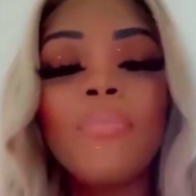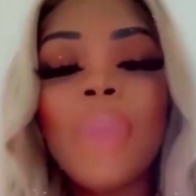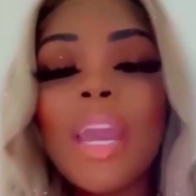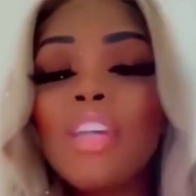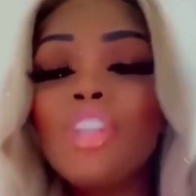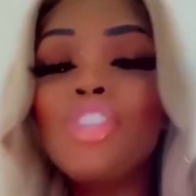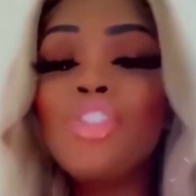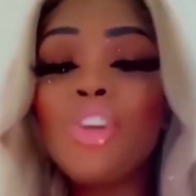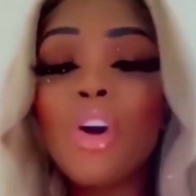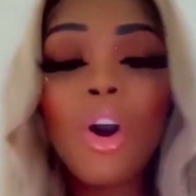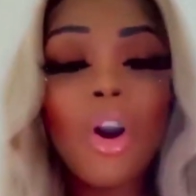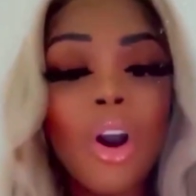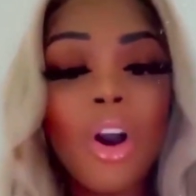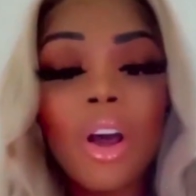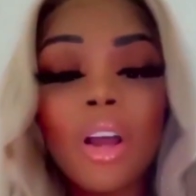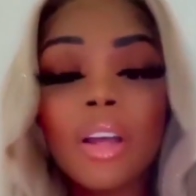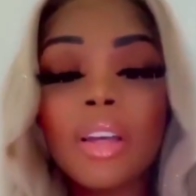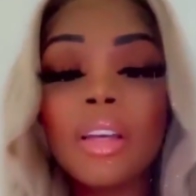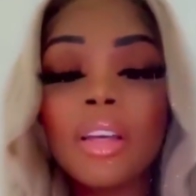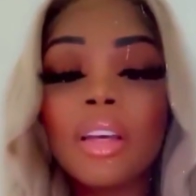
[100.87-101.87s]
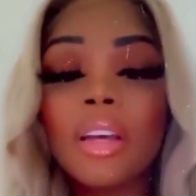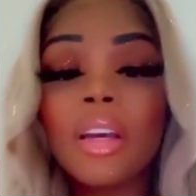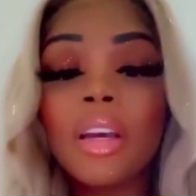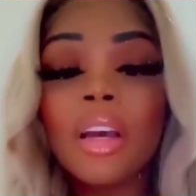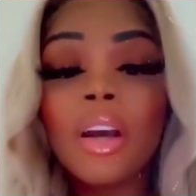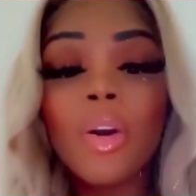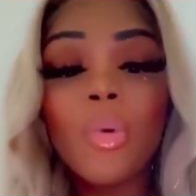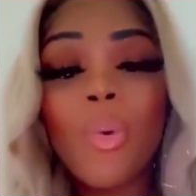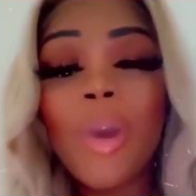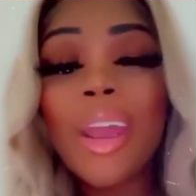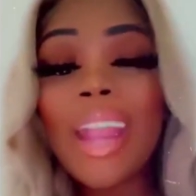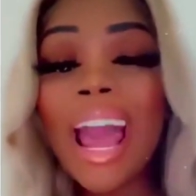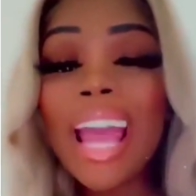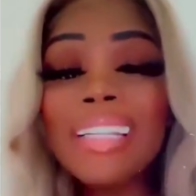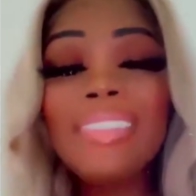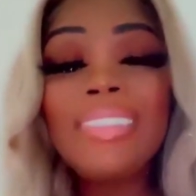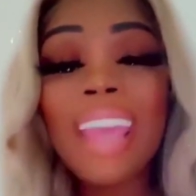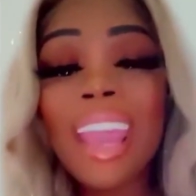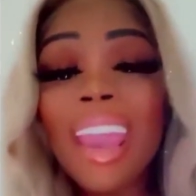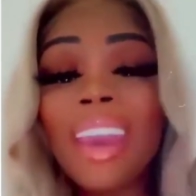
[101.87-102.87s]
make sure when I
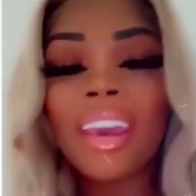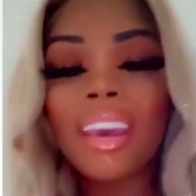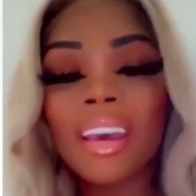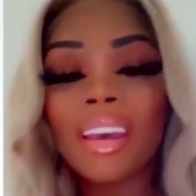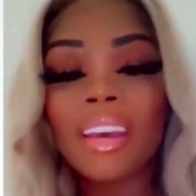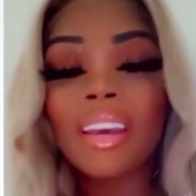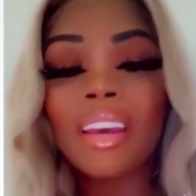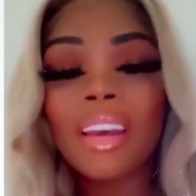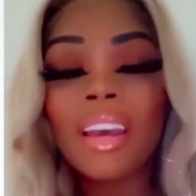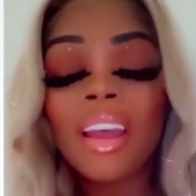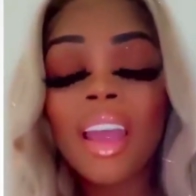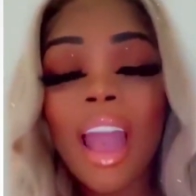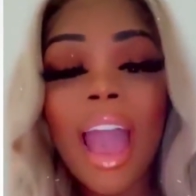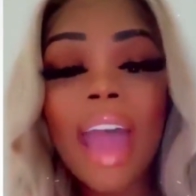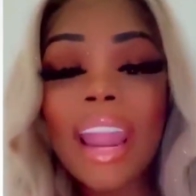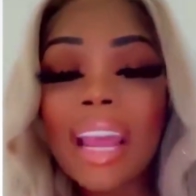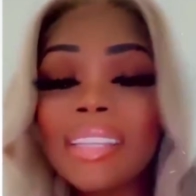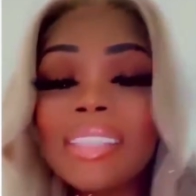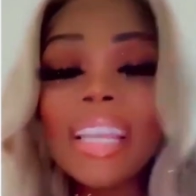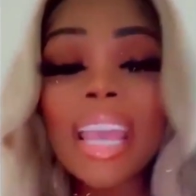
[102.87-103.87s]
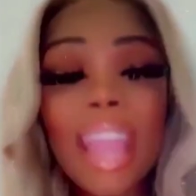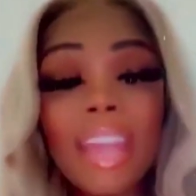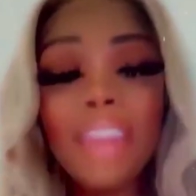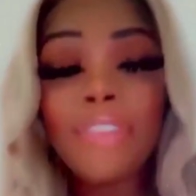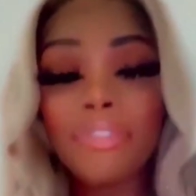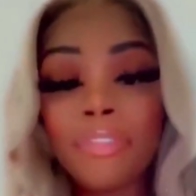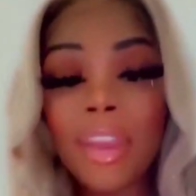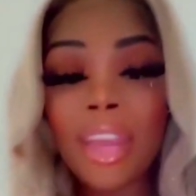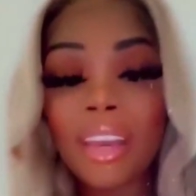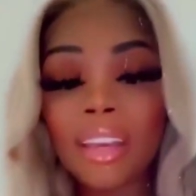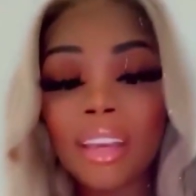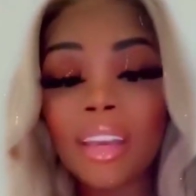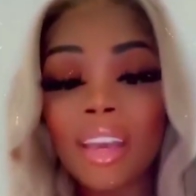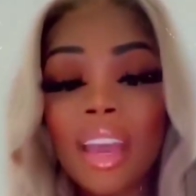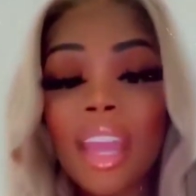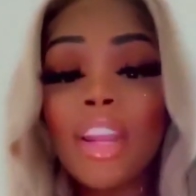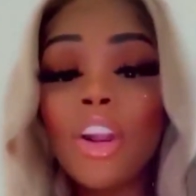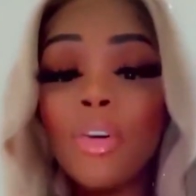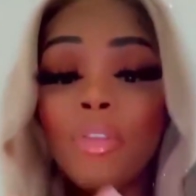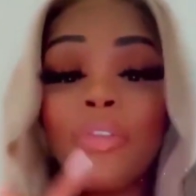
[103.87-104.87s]
dig and I say anything,
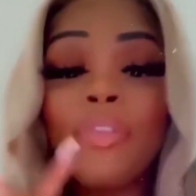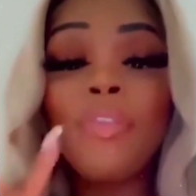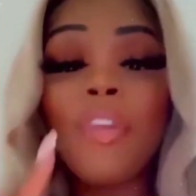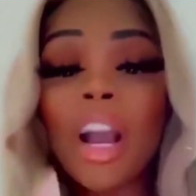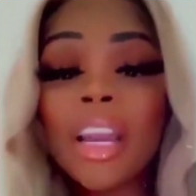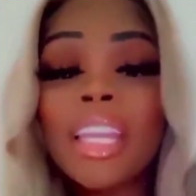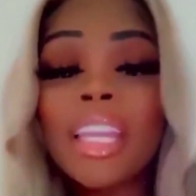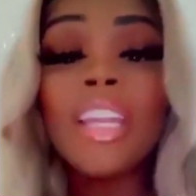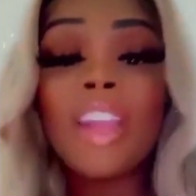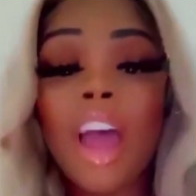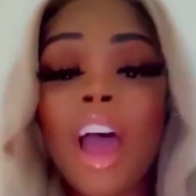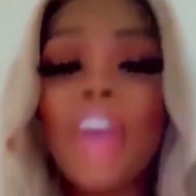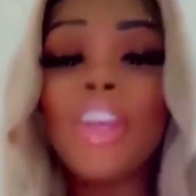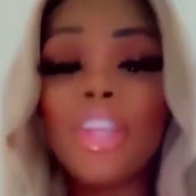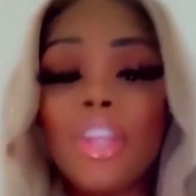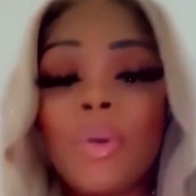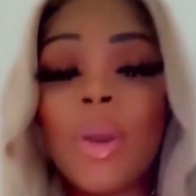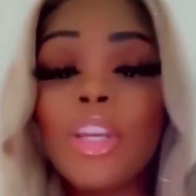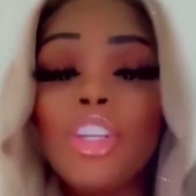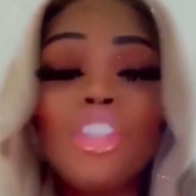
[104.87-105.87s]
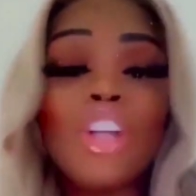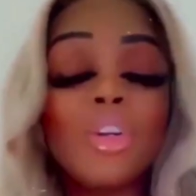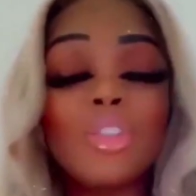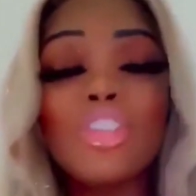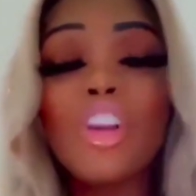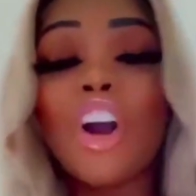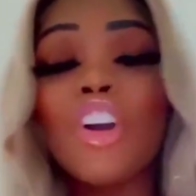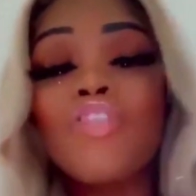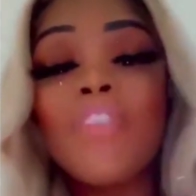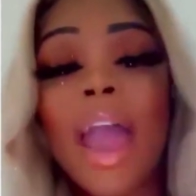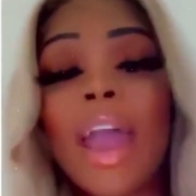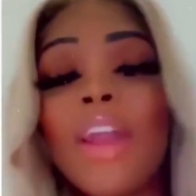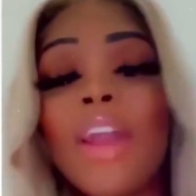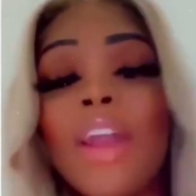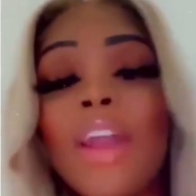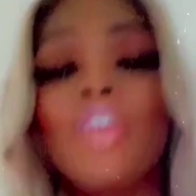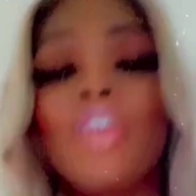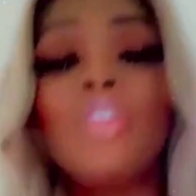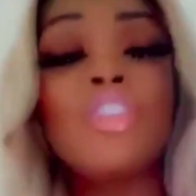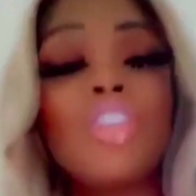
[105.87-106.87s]
it don't fucking hurt you and you don't start crying
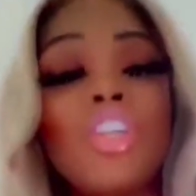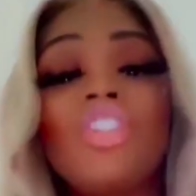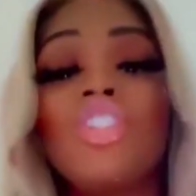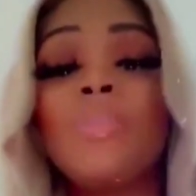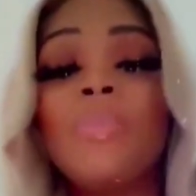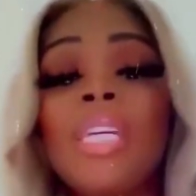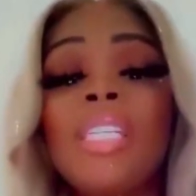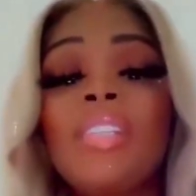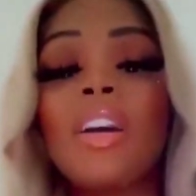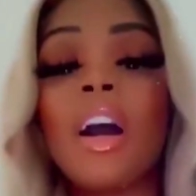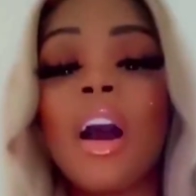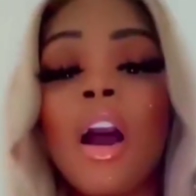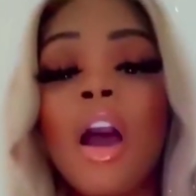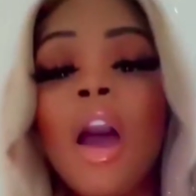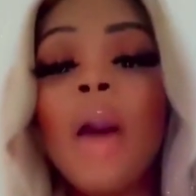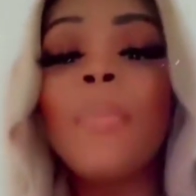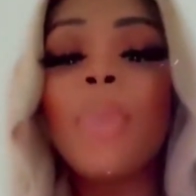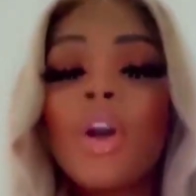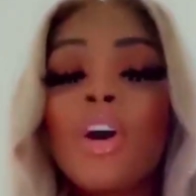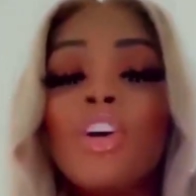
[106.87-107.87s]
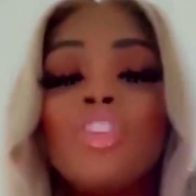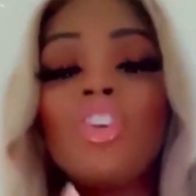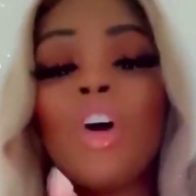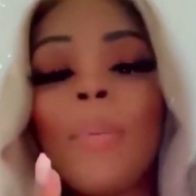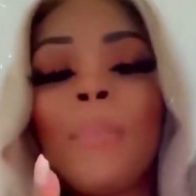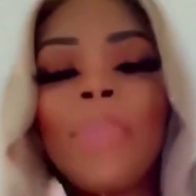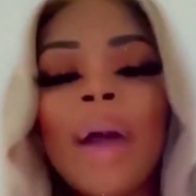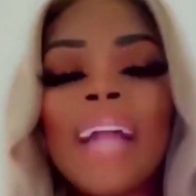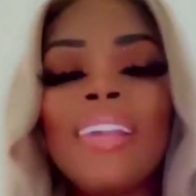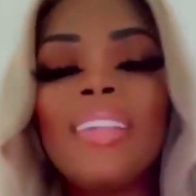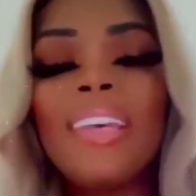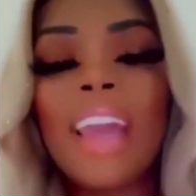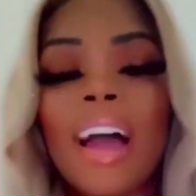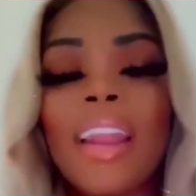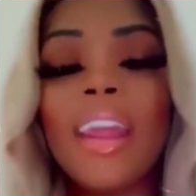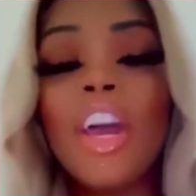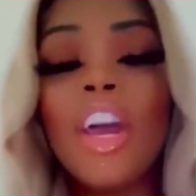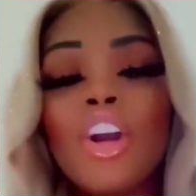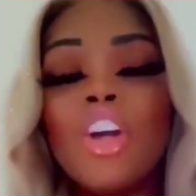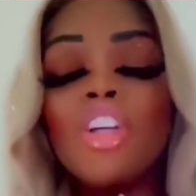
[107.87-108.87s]
on social media because you're a bad
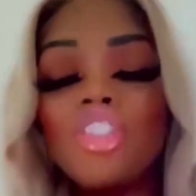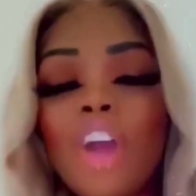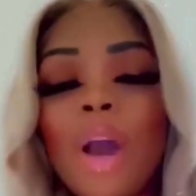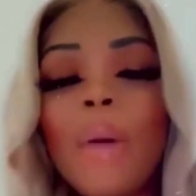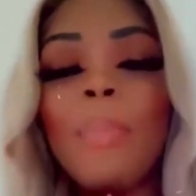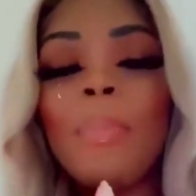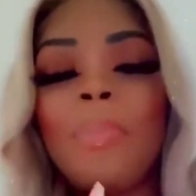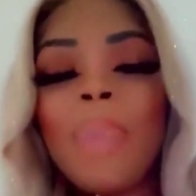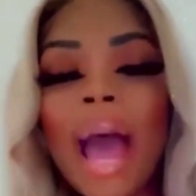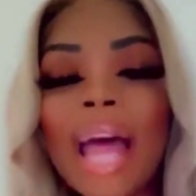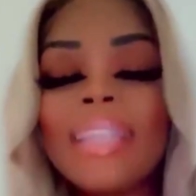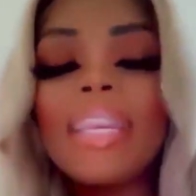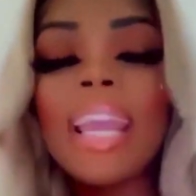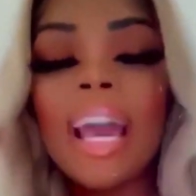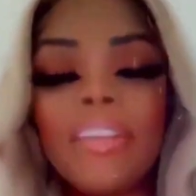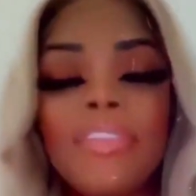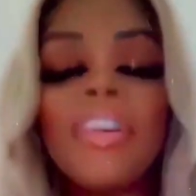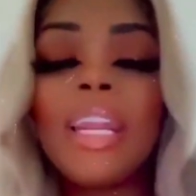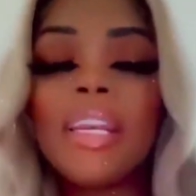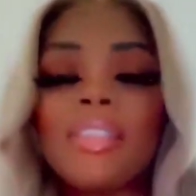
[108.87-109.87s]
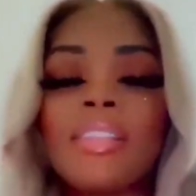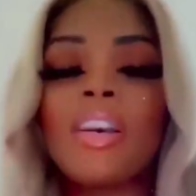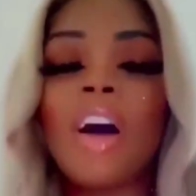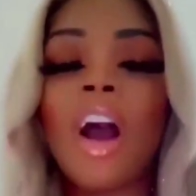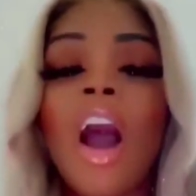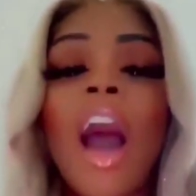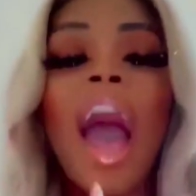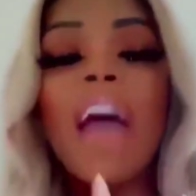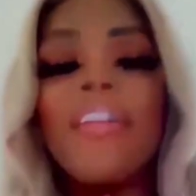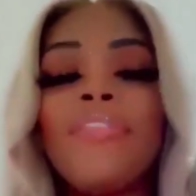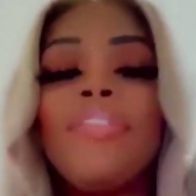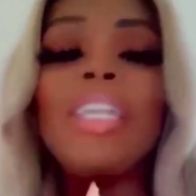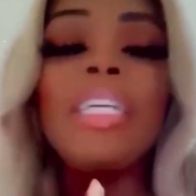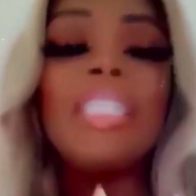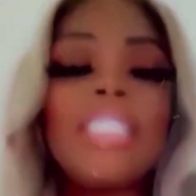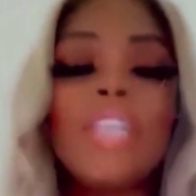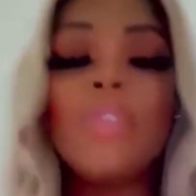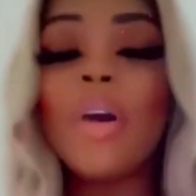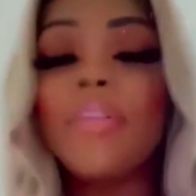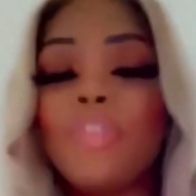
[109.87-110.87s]
gal. Because you're a bad gal, Vanessa,
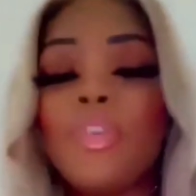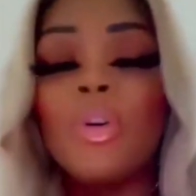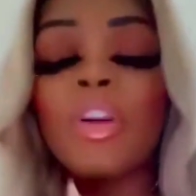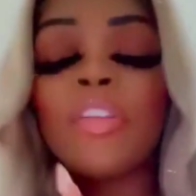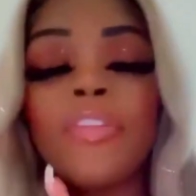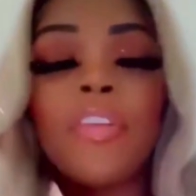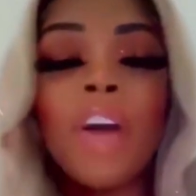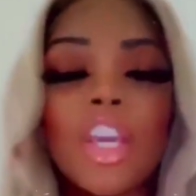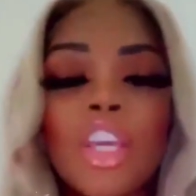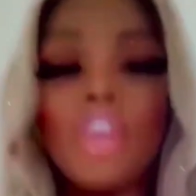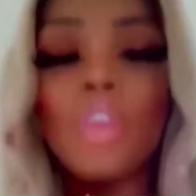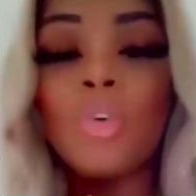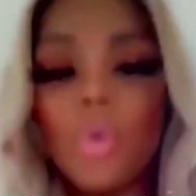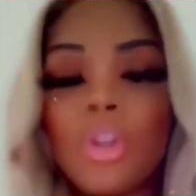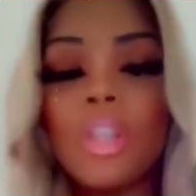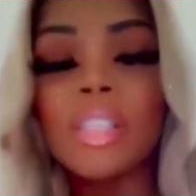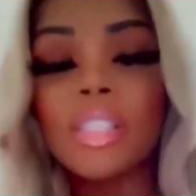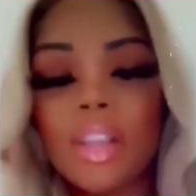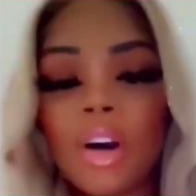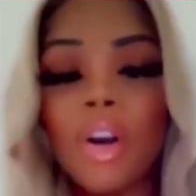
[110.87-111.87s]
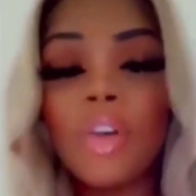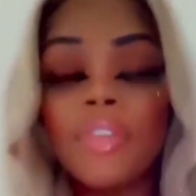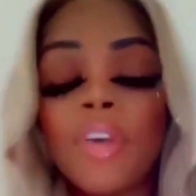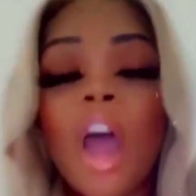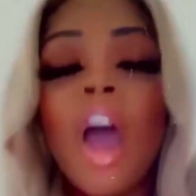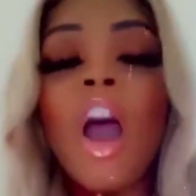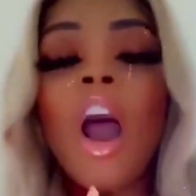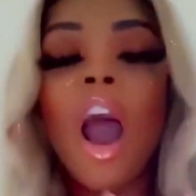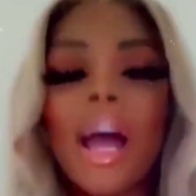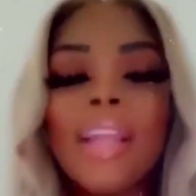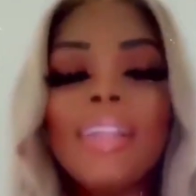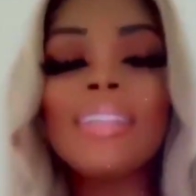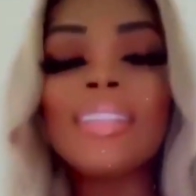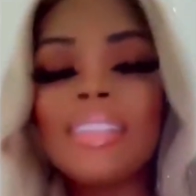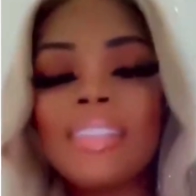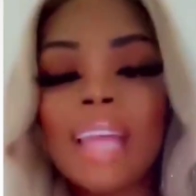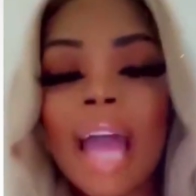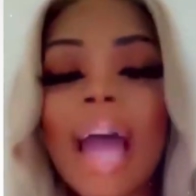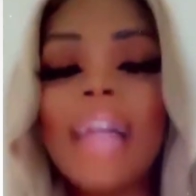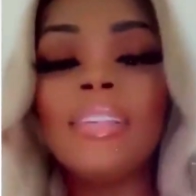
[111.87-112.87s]
IVD, whatever you want to fucking call yourself.
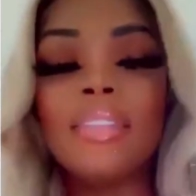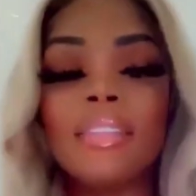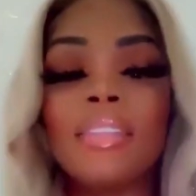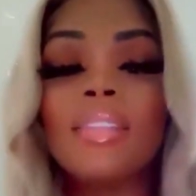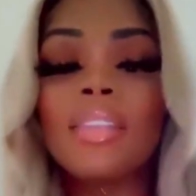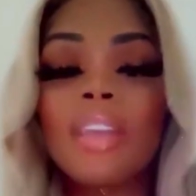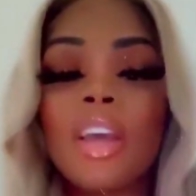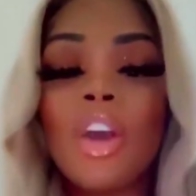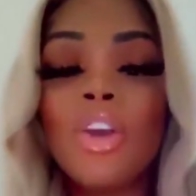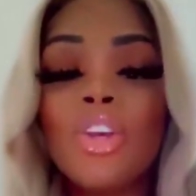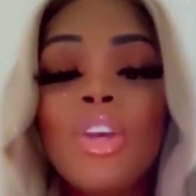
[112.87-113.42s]
Understand.